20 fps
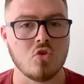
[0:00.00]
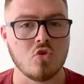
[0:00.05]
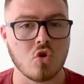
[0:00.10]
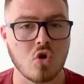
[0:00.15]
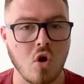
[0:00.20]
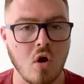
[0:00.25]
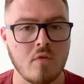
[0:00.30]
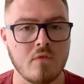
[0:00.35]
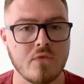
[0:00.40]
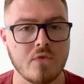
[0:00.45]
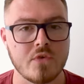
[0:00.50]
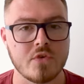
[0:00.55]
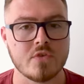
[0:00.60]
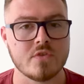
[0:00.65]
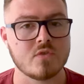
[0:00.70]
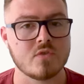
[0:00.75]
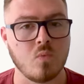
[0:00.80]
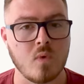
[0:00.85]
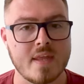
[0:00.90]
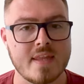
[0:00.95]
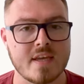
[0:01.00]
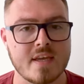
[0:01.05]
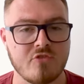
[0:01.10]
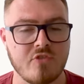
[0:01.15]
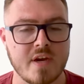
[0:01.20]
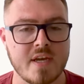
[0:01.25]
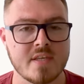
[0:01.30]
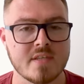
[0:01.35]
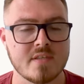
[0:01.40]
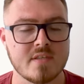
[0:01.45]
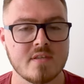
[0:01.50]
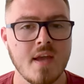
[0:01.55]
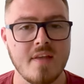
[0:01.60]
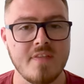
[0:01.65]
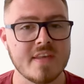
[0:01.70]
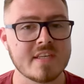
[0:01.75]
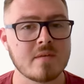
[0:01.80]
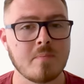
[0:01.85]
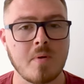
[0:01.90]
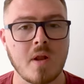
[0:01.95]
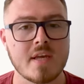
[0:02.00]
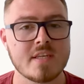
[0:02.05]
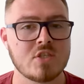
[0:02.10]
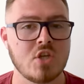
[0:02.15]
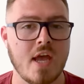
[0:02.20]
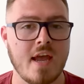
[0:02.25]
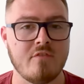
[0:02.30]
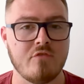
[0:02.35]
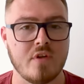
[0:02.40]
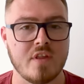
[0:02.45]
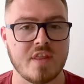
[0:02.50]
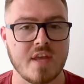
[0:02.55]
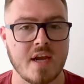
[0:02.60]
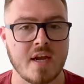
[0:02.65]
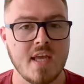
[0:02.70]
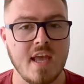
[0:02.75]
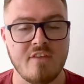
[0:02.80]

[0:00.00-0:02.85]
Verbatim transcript: your confidence will increase. This applies to everything.